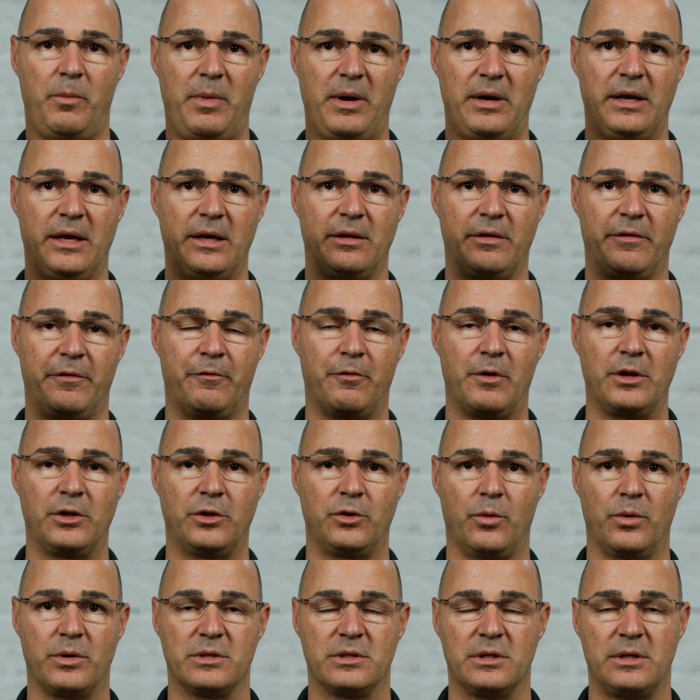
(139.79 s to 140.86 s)
bending in the front
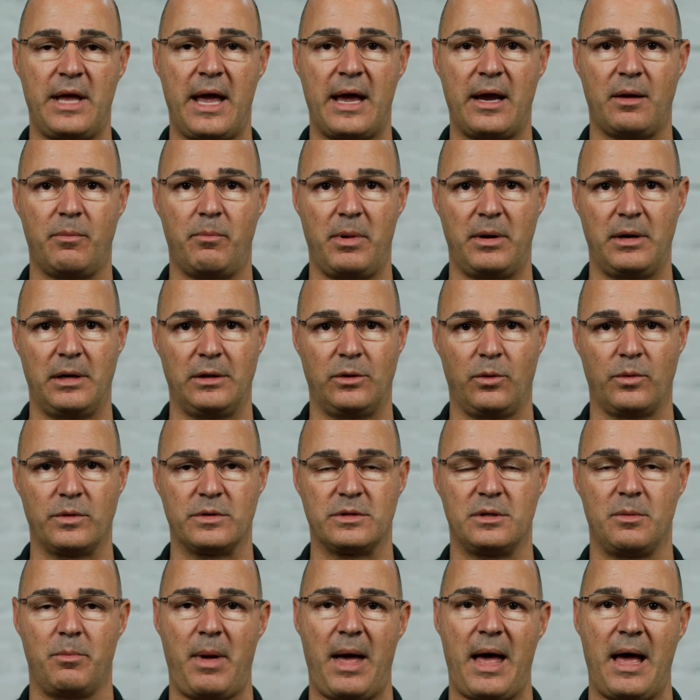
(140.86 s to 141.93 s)
towards the neck, bending
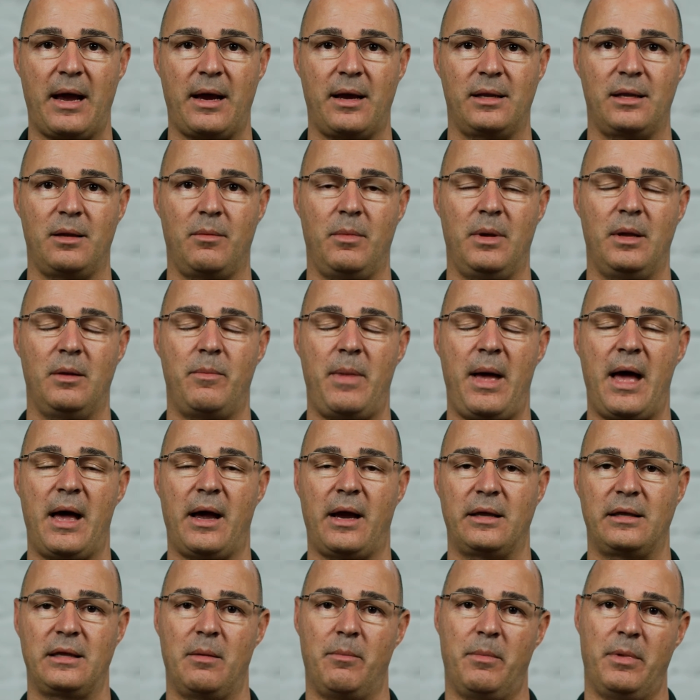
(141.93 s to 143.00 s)
towards the back and the mid
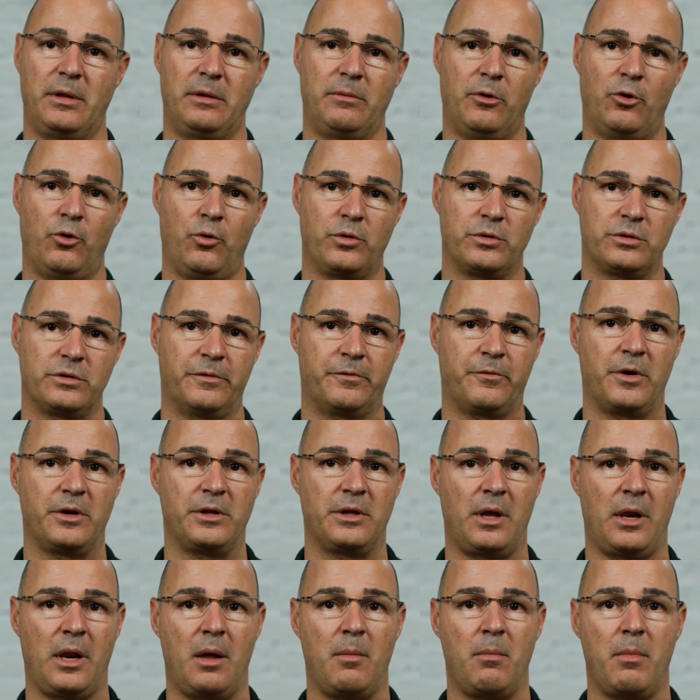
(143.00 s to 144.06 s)
back, and then bending towards the front
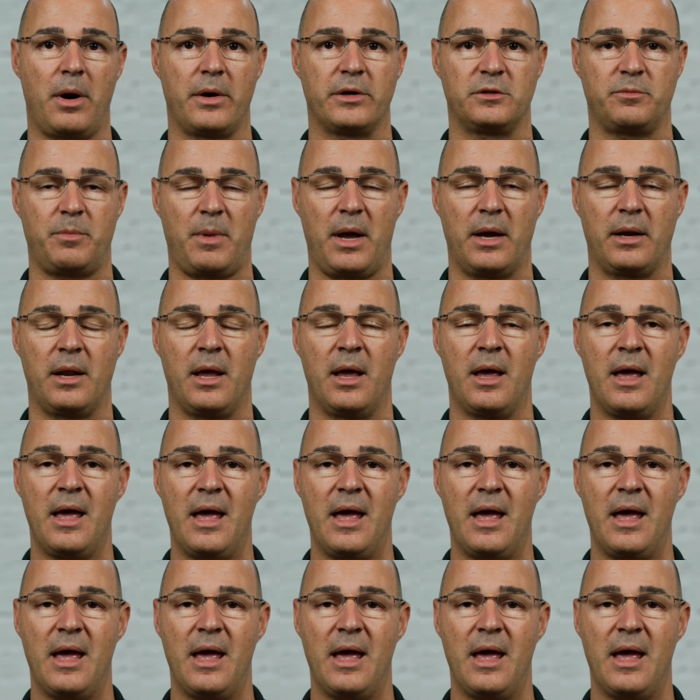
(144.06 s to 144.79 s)
and the lumbar spine.